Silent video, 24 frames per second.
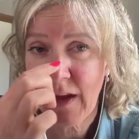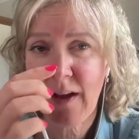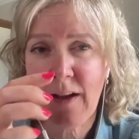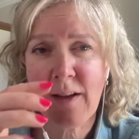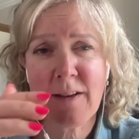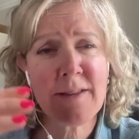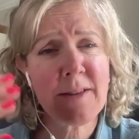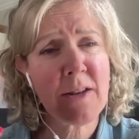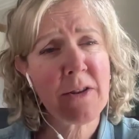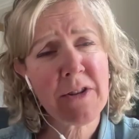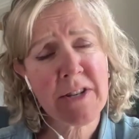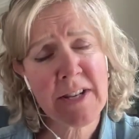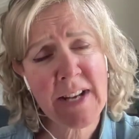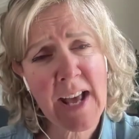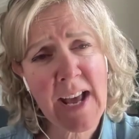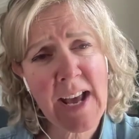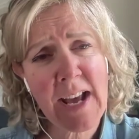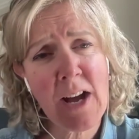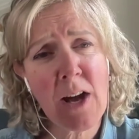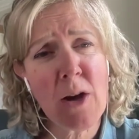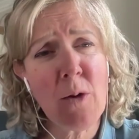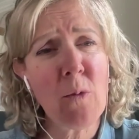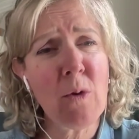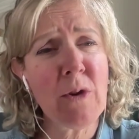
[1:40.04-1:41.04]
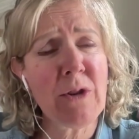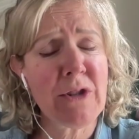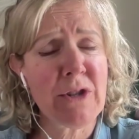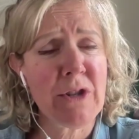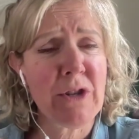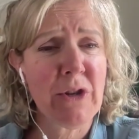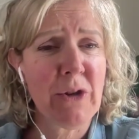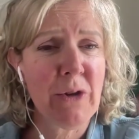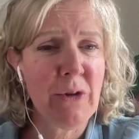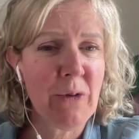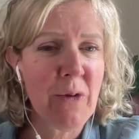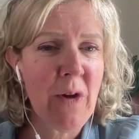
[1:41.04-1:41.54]
So today I want
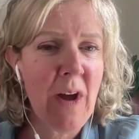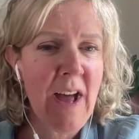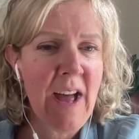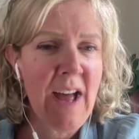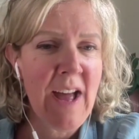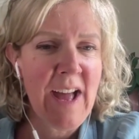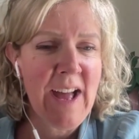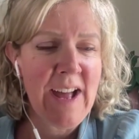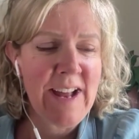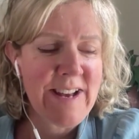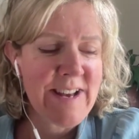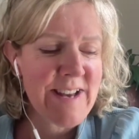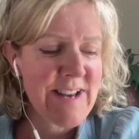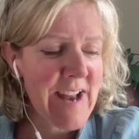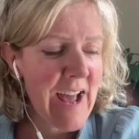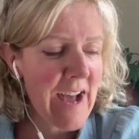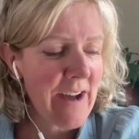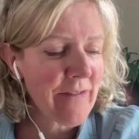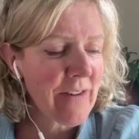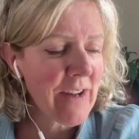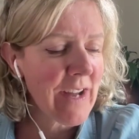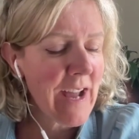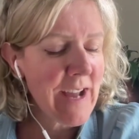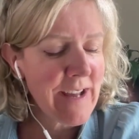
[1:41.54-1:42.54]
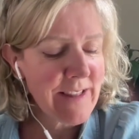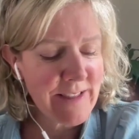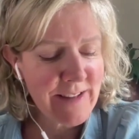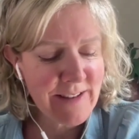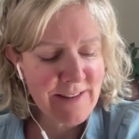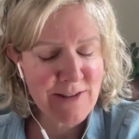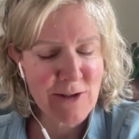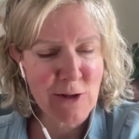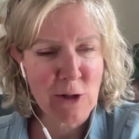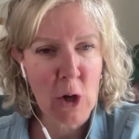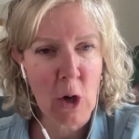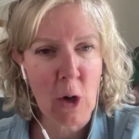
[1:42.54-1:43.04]
to navigate
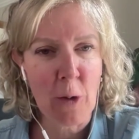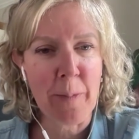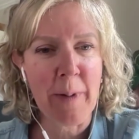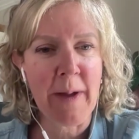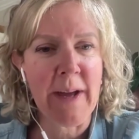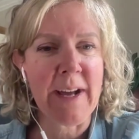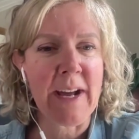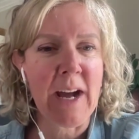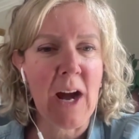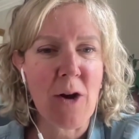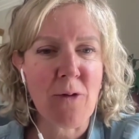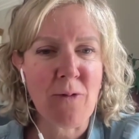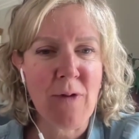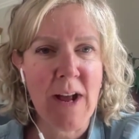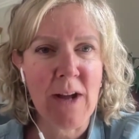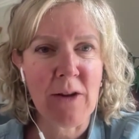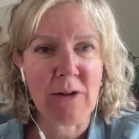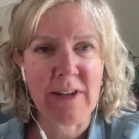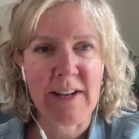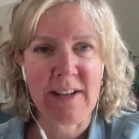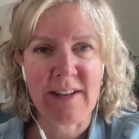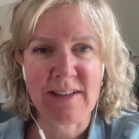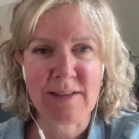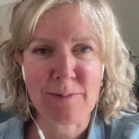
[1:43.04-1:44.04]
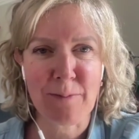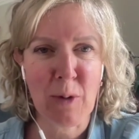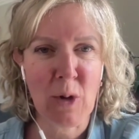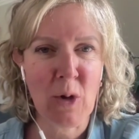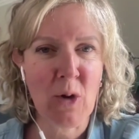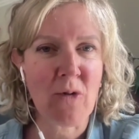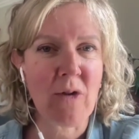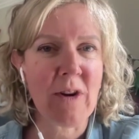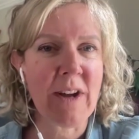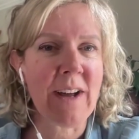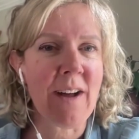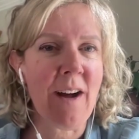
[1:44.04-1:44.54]
this topic around
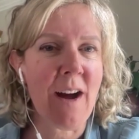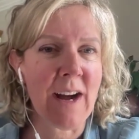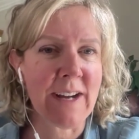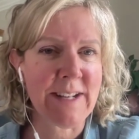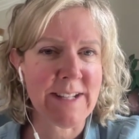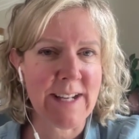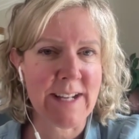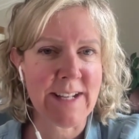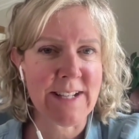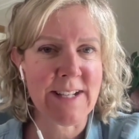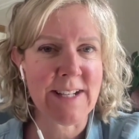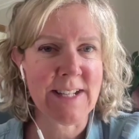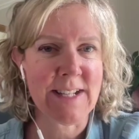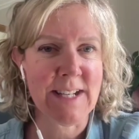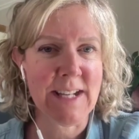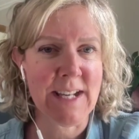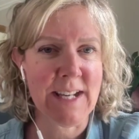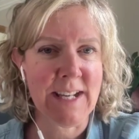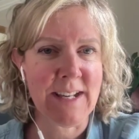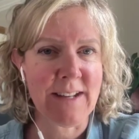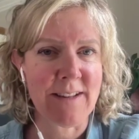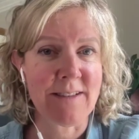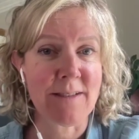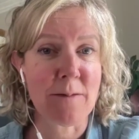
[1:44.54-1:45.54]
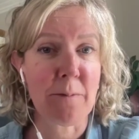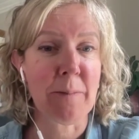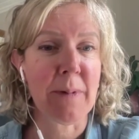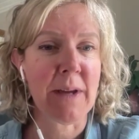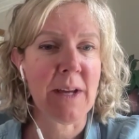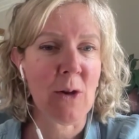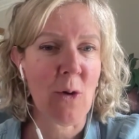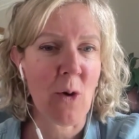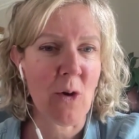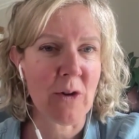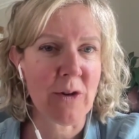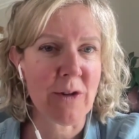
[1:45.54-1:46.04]
exploring identities
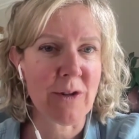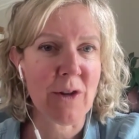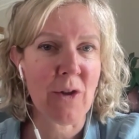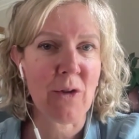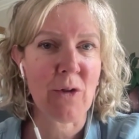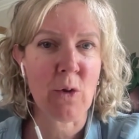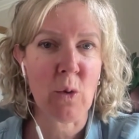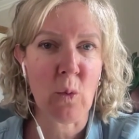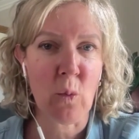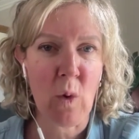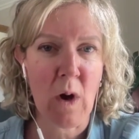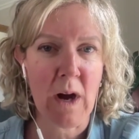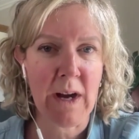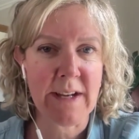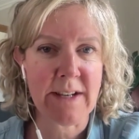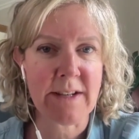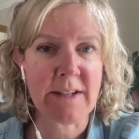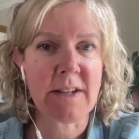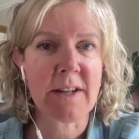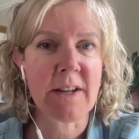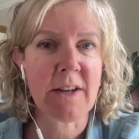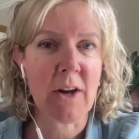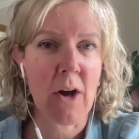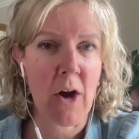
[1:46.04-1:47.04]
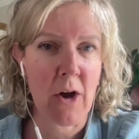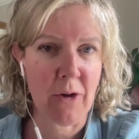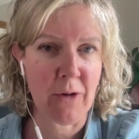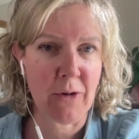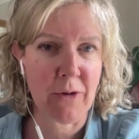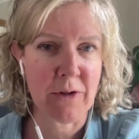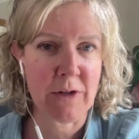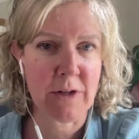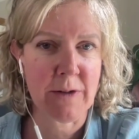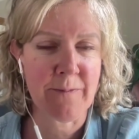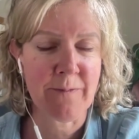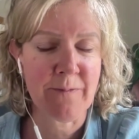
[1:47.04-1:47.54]
beyond the white
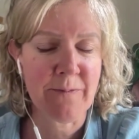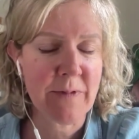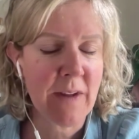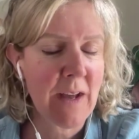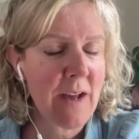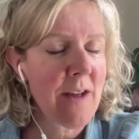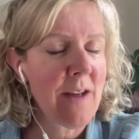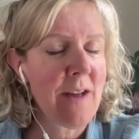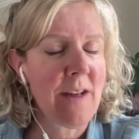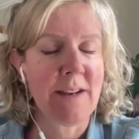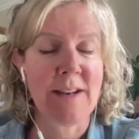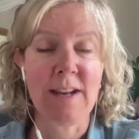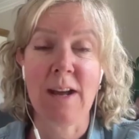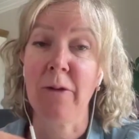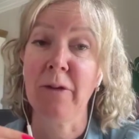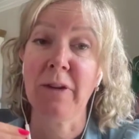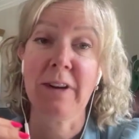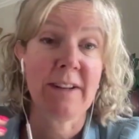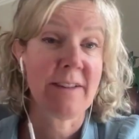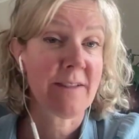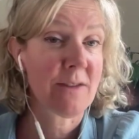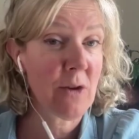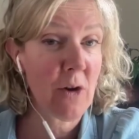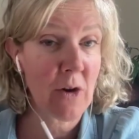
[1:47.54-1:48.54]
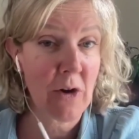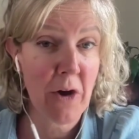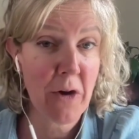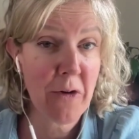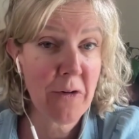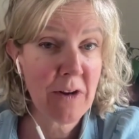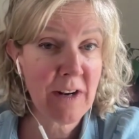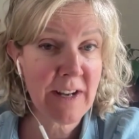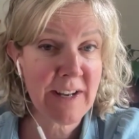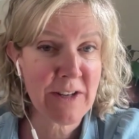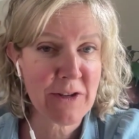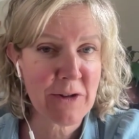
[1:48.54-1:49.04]
coat. Now, it is not
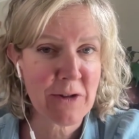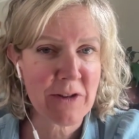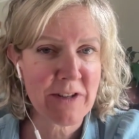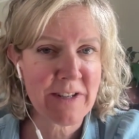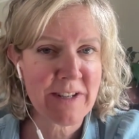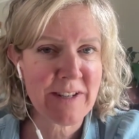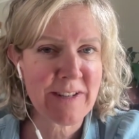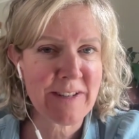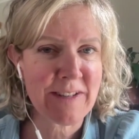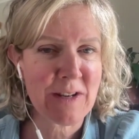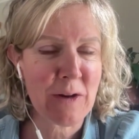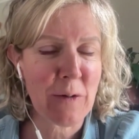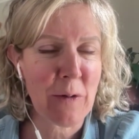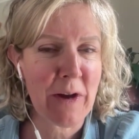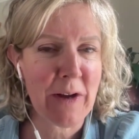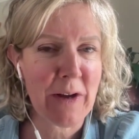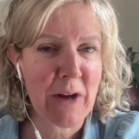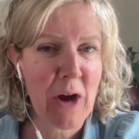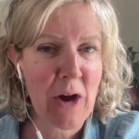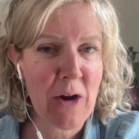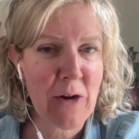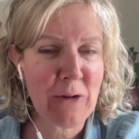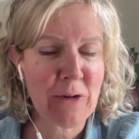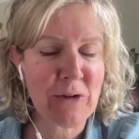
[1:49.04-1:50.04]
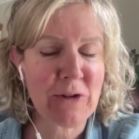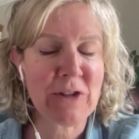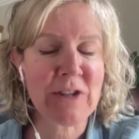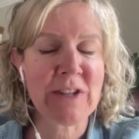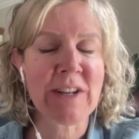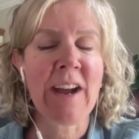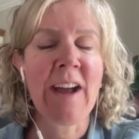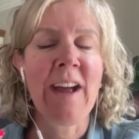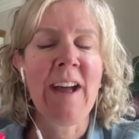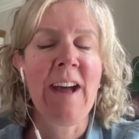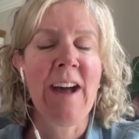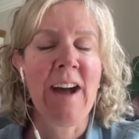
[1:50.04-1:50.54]
only doctors who I
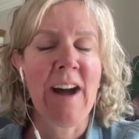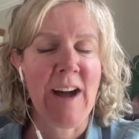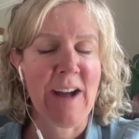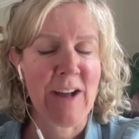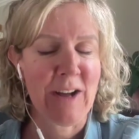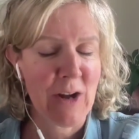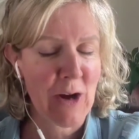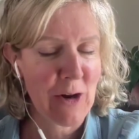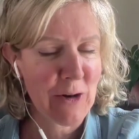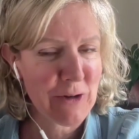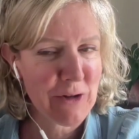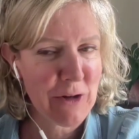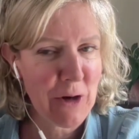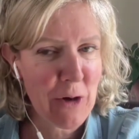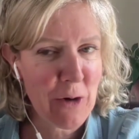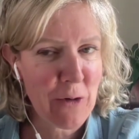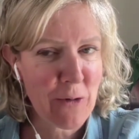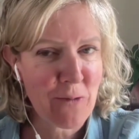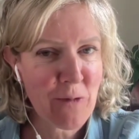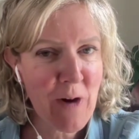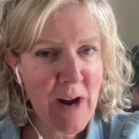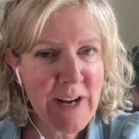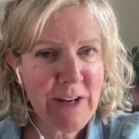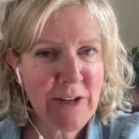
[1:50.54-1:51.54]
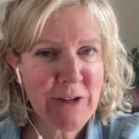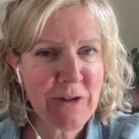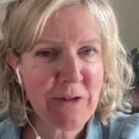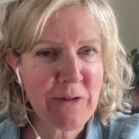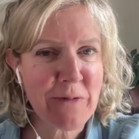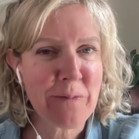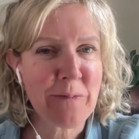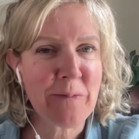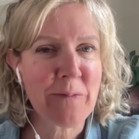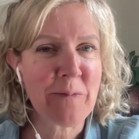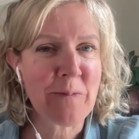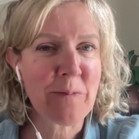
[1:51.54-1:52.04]
coach a whole range
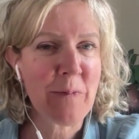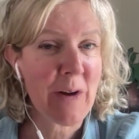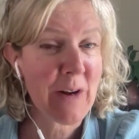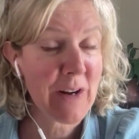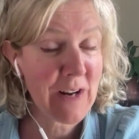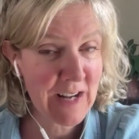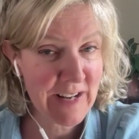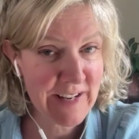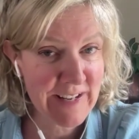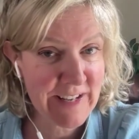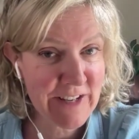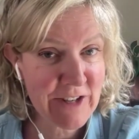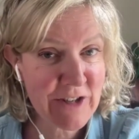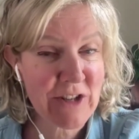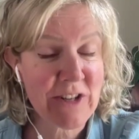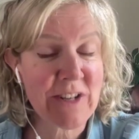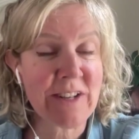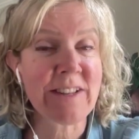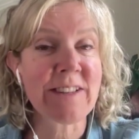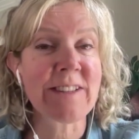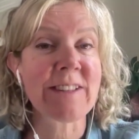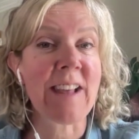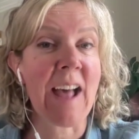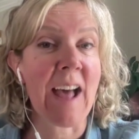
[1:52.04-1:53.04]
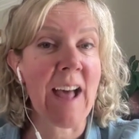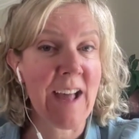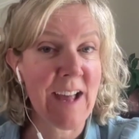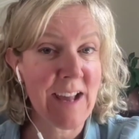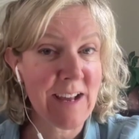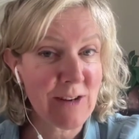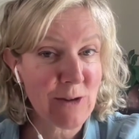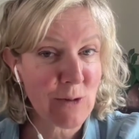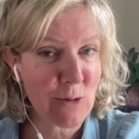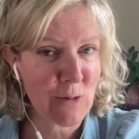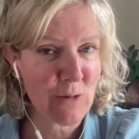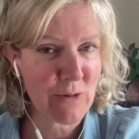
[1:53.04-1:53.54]
of clinicians
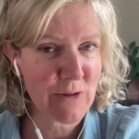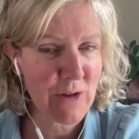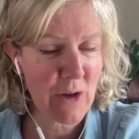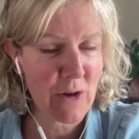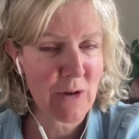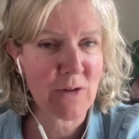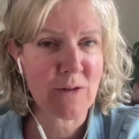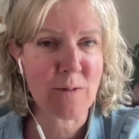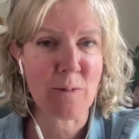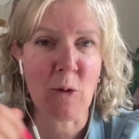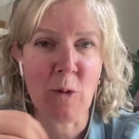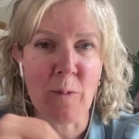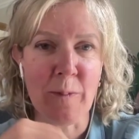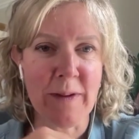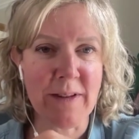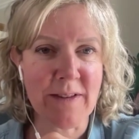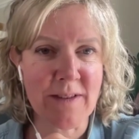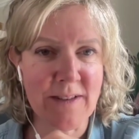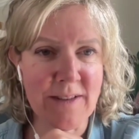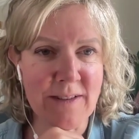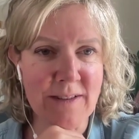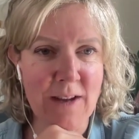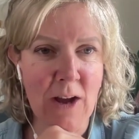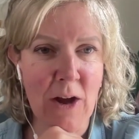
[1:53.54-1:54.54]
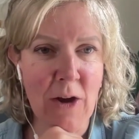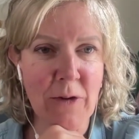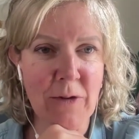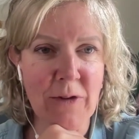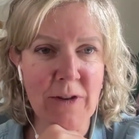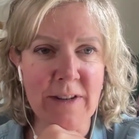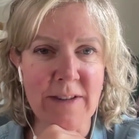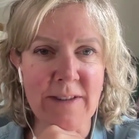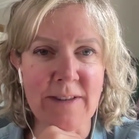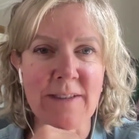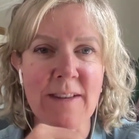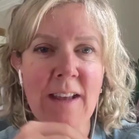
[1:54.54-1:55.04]
and also small business
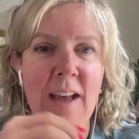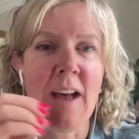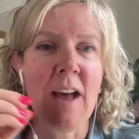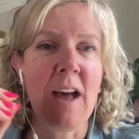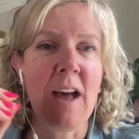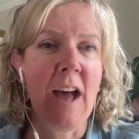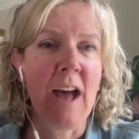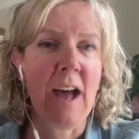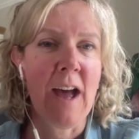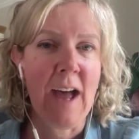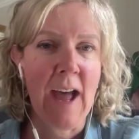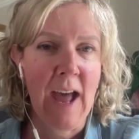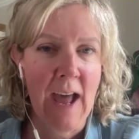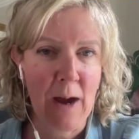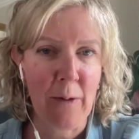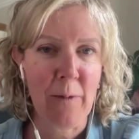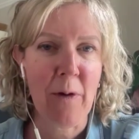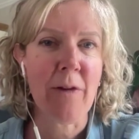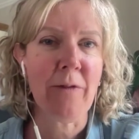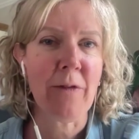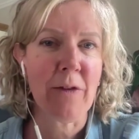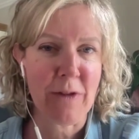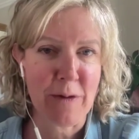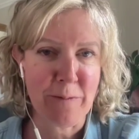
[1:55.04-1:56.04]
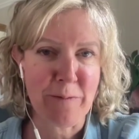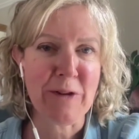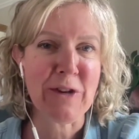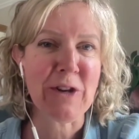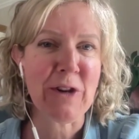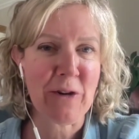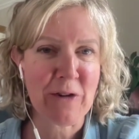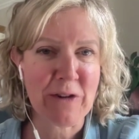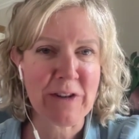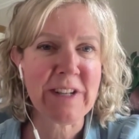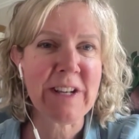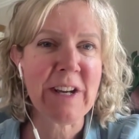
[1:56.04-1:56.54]
owners. However, the
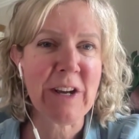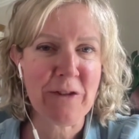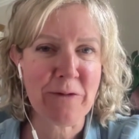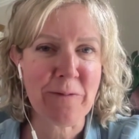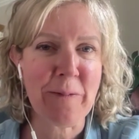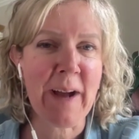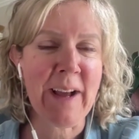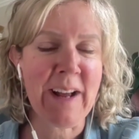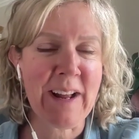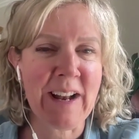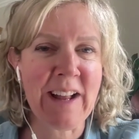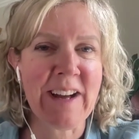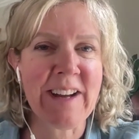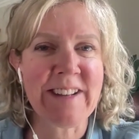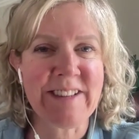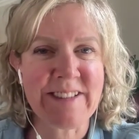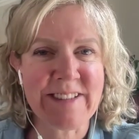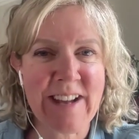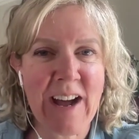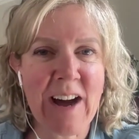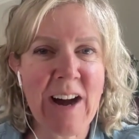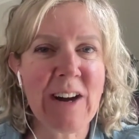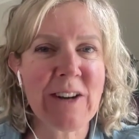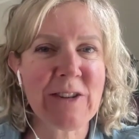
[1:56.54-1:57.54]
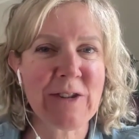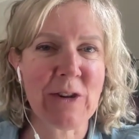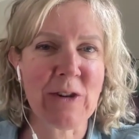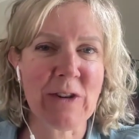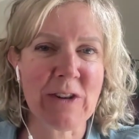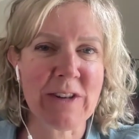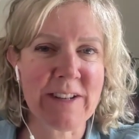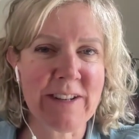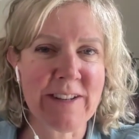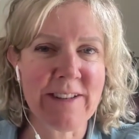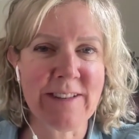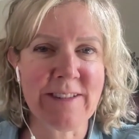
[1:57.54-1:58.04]
majority of my clients are
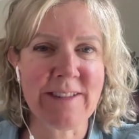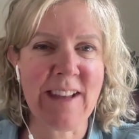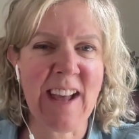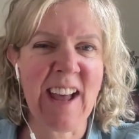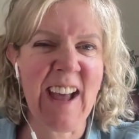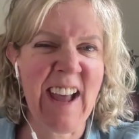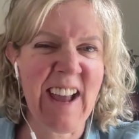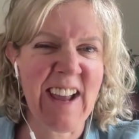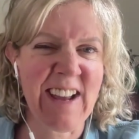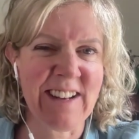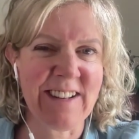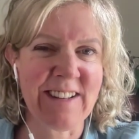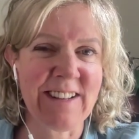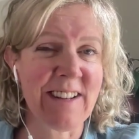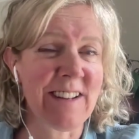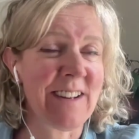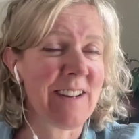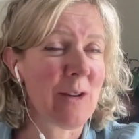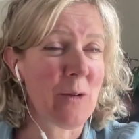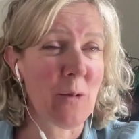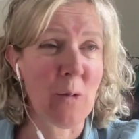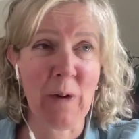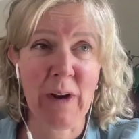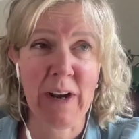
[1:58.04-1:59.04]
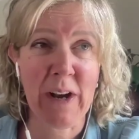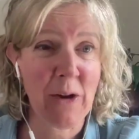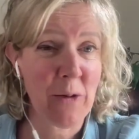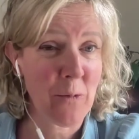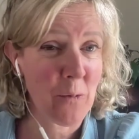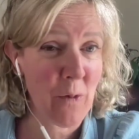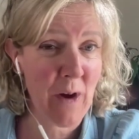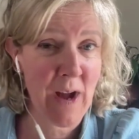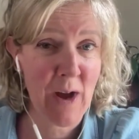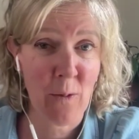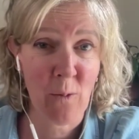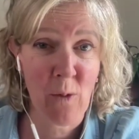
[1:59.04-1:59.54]
doctors, and we don't
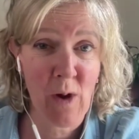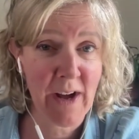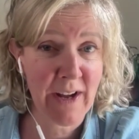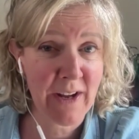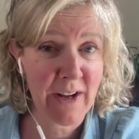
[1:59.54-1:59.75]
wear white